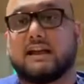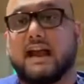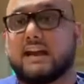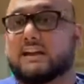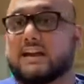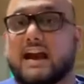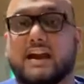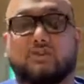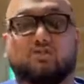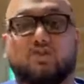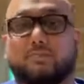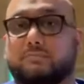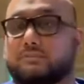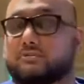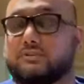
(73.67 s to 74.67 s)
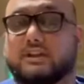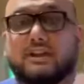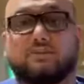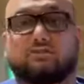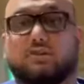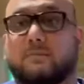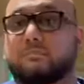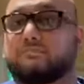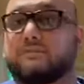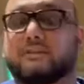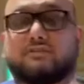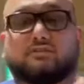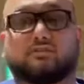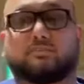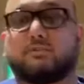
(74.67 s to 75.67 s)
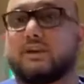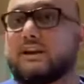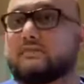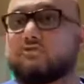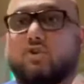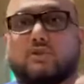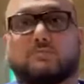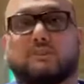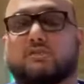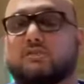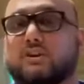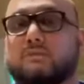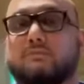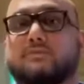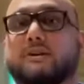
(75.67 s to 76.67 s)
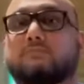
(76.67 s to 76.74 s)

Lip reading: Any eye drops, ear drops, nasal sprays, ointment creams.